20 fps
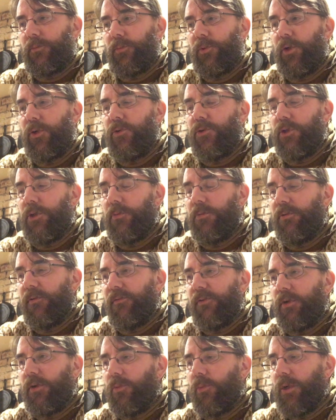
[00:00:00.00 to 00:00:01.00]
YouTube
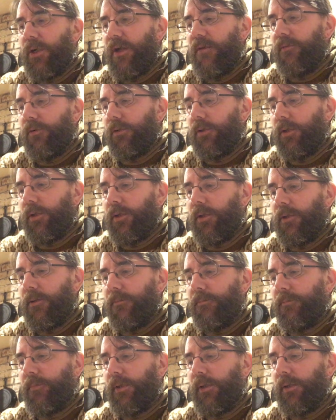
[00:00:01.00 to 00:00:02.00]
review, whatever, I don't know.
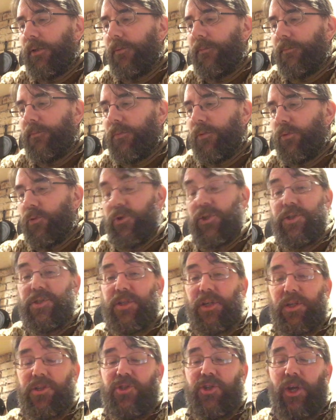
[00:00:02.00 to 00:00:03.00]
Or
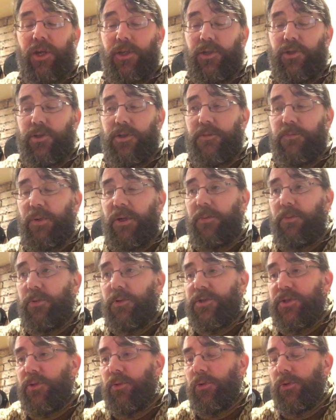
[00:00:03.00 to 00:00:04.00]
just exchanges
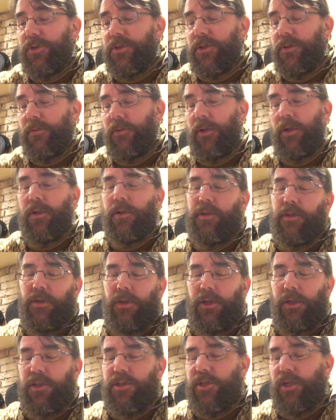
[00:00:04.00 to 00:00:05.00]
people's thoughts, uh,
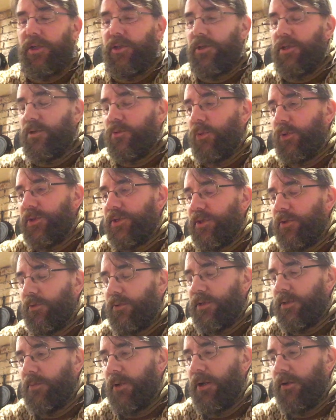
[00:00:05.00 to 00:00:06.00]
exchanges one's
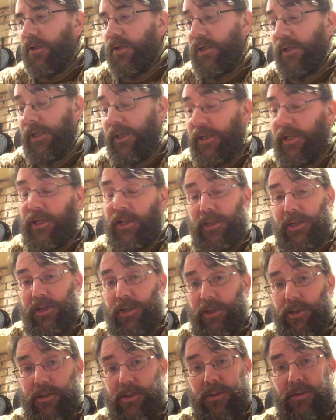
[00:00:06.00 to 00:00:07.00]
thoughts about it.
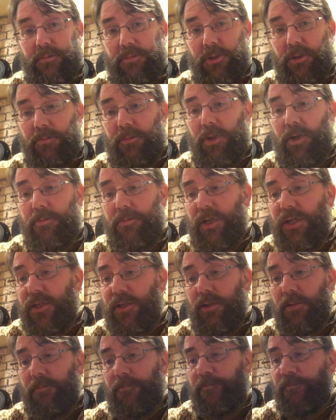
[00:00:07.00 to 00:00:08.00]
Uh, but my
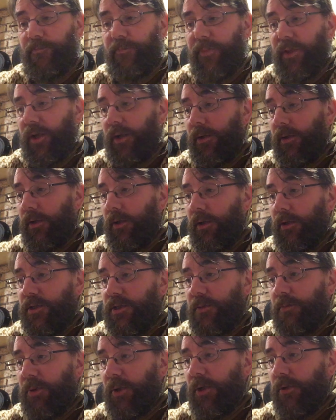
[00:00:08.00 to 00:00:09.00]
medium uh, I
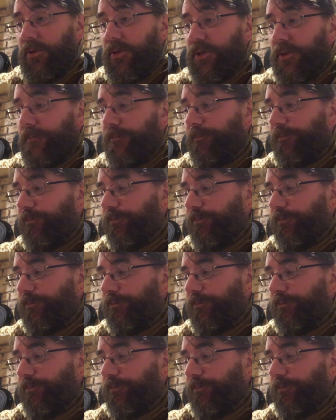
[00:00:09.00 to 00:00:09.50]
suppose,